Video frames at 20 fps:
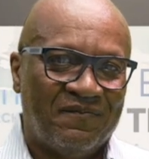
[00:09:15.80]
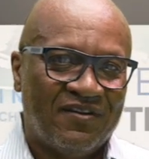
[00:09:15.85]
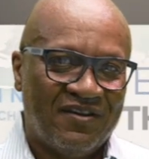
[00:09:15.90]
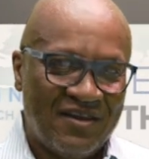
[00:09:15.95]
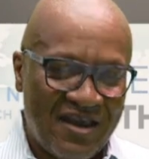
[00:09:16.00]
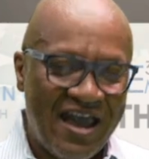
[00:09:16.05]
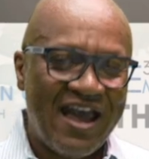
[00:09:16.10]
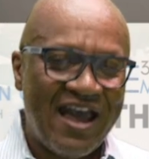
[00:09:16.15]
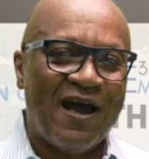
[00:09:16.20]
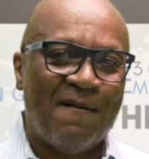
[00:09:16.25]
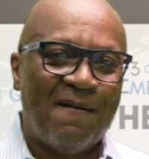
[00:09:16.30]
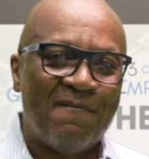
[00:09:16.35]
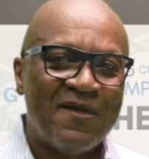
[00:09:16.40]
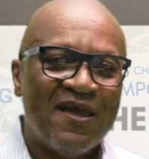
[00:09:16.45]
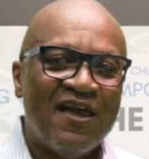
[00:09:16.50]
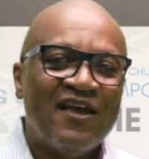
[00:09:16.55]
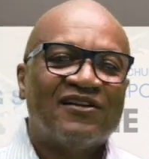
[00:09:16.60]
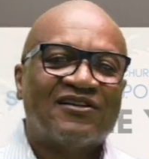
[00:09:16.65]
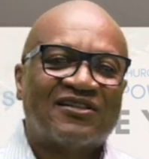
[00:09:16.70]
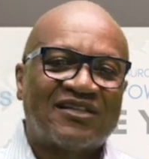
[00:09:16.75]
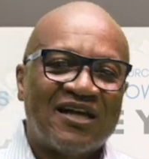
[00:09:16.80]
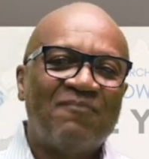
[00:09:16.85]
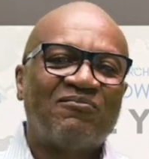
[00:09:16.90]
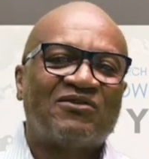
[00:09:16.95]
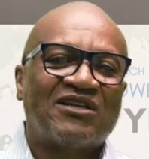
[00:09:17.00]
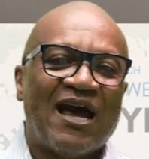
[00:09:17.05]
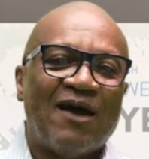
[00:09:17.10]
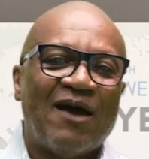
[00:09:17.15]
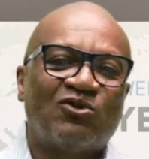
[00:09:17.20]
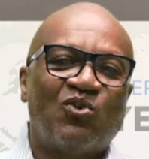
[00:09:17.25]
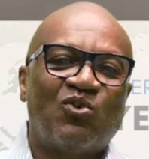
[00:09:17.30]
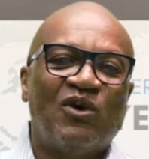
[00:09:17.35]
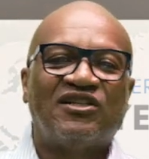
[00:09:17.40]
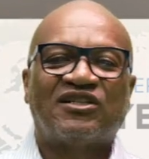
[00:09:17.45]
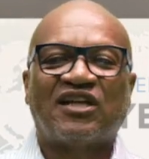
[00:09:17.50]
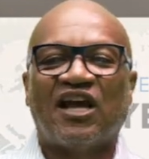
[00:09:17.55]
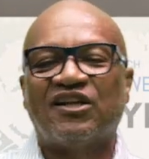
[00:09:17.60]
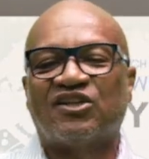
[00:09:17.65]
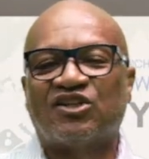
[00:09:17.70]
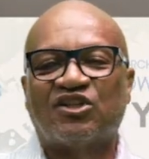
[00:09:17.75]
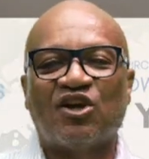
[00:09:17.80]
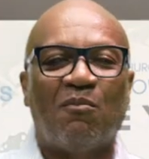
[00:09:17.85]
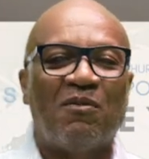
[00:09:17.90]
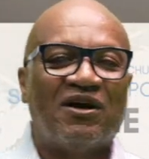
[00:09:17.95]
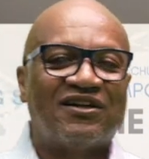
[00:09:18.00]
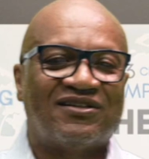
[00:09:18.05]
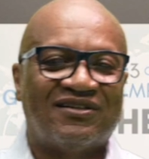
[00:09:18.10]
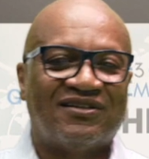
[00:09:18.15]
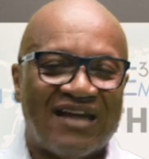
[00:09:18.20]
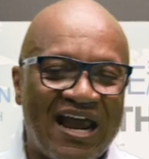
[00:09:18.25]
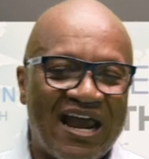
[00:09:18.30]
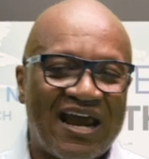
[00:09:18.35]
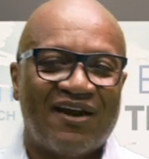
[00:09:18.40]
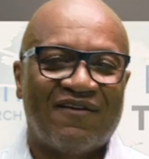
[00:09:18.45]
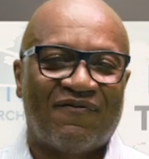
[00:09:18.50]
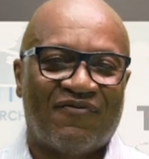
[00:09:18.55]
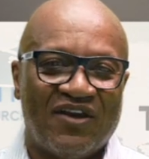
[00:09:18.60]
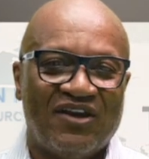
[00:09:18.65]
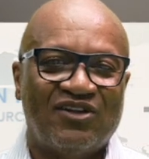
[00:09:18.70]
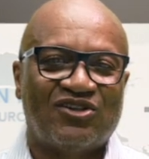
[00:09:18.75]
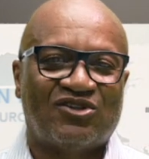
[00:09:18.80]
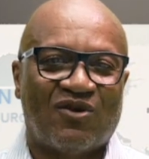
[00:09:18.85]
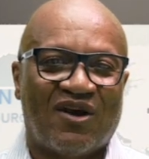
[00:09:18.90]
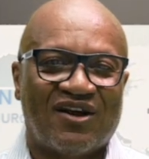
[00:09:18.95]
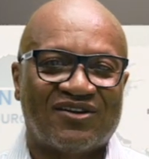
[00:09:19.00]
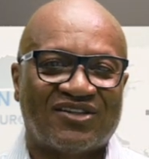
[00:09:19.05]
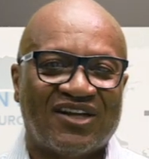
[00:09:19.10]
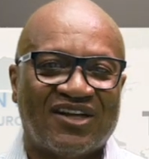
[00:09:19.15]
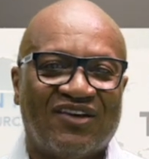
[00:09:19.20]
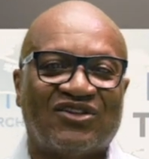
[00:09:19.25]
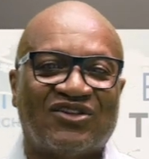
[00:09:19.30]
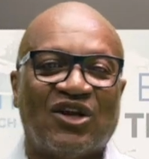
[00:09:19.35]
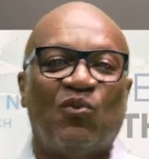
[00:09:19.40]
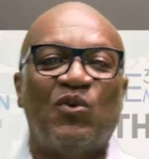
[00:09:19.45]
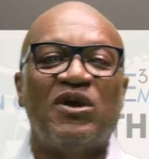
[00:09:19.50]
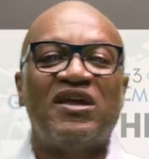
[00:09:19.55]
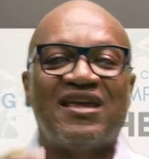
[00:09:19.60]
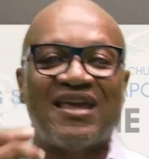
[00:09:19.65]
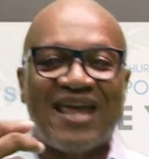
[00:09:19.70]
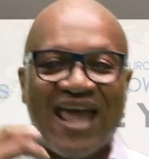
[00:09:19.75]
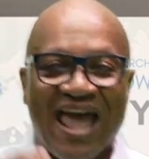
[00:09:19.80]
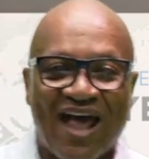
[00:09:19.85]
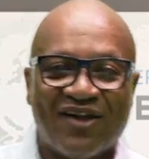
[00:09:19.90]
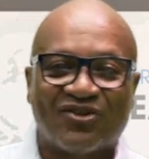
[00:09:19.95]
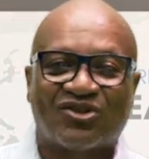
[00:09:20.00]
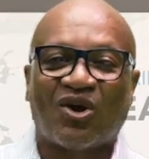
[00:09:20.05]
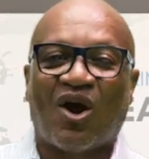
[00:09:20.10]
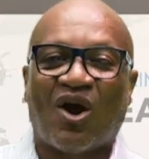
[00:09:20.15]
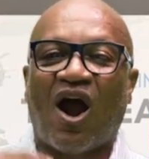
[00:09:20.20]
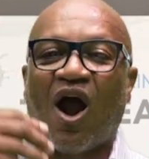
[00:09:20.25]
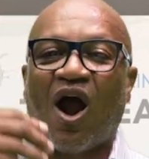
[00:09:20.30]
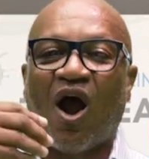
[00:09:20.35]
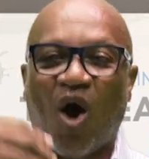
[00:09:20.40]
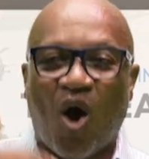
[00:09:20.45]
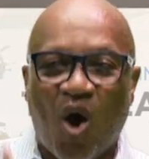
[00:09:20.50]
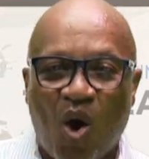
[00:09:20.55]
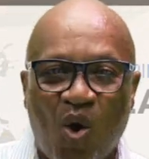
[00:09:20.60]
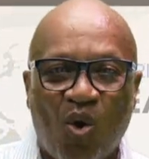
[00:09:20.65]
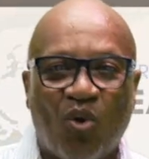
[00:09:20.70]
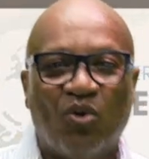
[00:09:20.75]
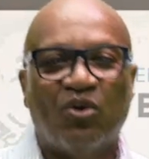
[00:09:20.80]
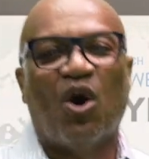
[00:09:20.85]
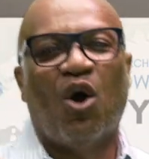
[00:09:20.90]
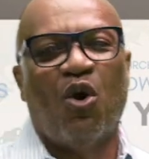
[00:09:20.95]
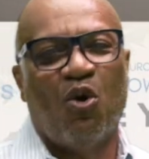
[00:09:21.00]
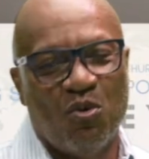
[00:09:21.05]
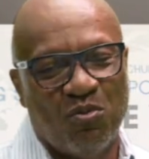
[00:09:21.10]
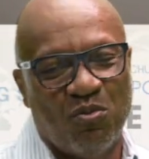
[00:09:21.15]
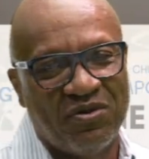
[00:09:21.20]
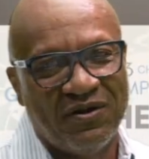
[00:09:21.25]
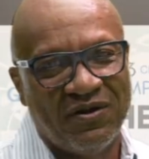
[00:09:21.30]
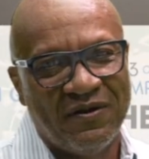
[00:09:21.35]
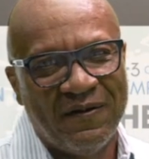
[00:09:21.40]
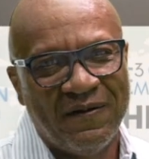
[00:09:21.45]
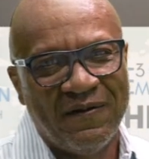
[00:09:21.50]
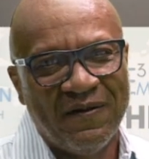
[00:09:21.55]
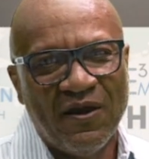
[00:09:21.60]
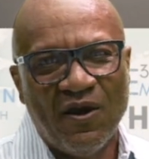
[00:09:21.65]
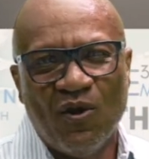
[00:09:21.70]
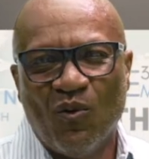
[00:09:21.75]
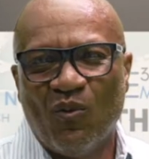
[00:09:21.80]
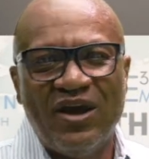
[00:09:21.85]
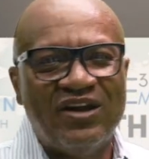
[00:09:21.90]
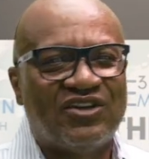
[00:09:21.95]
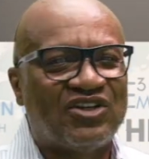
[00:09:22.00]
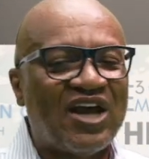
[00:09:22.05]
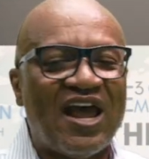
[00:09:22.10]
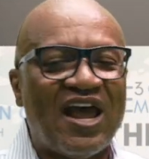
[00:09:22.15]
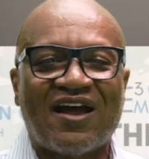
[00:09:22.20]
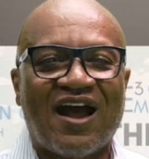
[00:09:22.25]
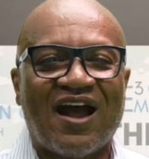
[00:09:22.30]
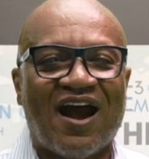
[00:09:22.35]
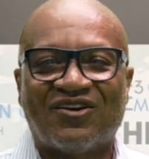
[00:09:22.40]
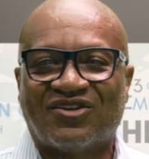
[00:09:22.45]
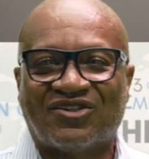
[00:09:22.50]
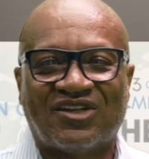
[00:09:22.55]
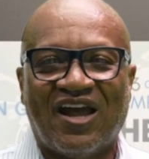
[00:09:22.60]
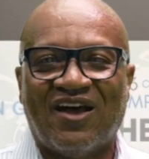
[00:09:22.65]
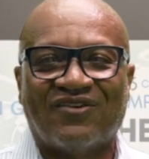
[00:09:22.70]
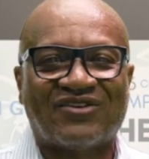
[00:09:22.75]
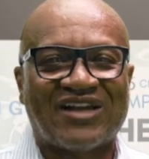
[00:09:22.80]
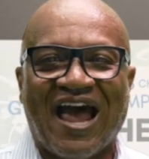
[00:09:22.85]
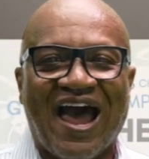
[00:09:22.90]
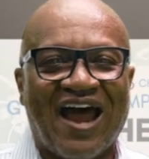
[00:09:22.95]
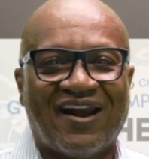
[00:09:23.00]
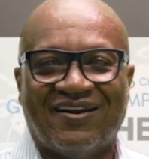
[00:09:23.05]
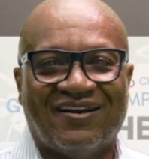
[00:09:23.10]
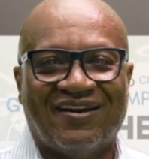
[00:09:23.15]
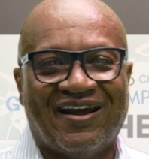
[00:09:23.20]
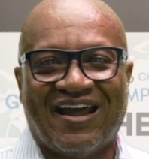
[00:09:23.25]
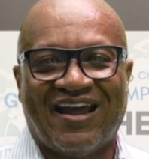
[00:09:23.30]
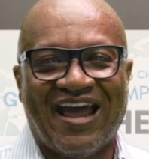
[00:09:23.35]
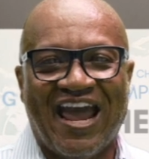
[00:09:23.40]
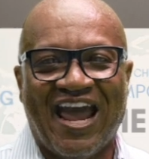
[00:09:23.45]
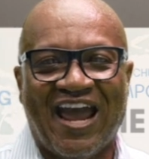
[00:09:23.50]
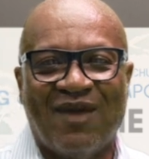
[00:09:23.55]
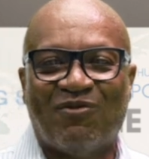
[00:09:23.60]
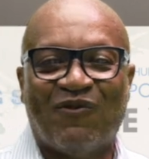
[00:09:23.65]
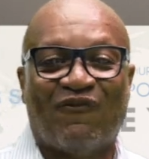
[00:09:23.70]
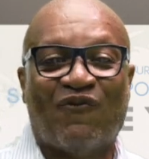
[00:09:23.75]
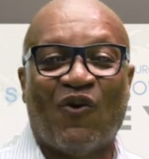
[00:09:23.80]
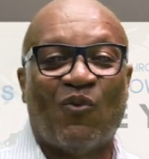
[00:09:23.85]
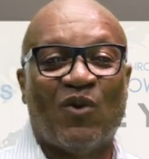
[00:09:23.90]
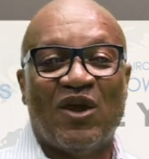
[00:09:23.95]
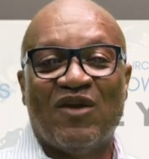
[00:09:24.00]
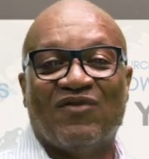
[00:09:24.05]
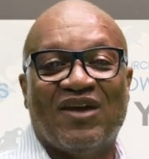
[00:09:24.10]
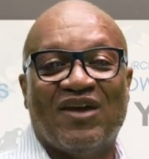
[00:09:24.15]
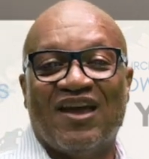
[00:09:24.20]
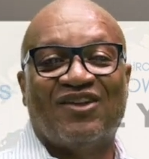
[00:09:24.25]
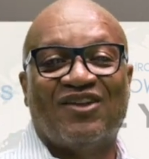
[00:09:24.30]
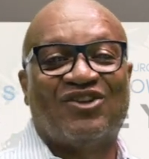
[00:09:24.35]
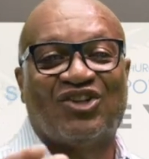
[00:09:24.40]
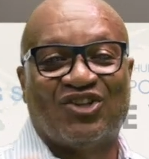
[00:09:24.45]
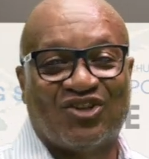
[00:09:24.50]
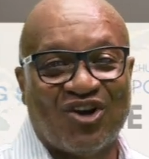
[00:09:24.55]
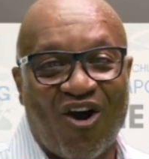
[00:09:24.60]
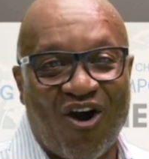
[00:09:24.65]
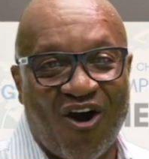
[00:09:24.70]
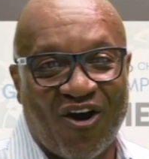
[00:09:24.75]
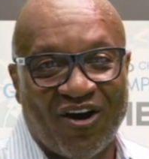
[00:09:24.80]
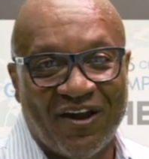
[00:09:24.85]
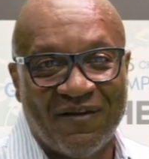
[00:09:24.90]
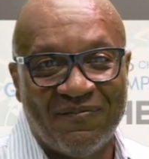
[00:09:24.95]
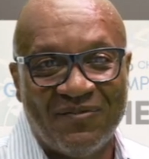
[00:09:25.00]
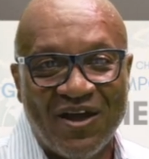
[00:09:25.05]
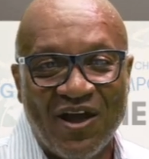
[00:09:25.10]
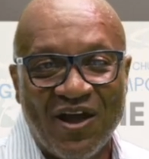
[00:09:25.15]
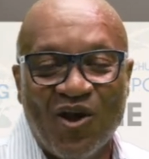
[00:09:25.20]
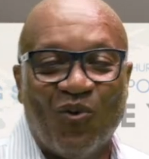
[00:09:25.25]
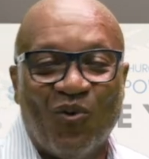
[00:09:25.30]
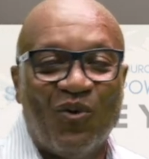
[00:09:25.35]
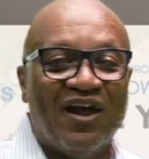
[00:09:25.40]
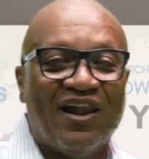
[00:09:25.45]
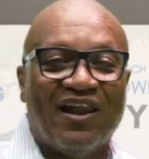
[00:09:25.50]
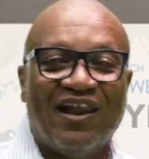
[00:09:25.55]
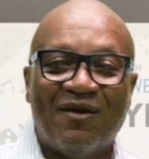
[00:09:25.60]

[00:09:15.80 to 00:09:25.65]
Yeah, sometimes we say so much negative things to ourselves that we cancel our own hope. We check ourselves out of the game before we even get started. We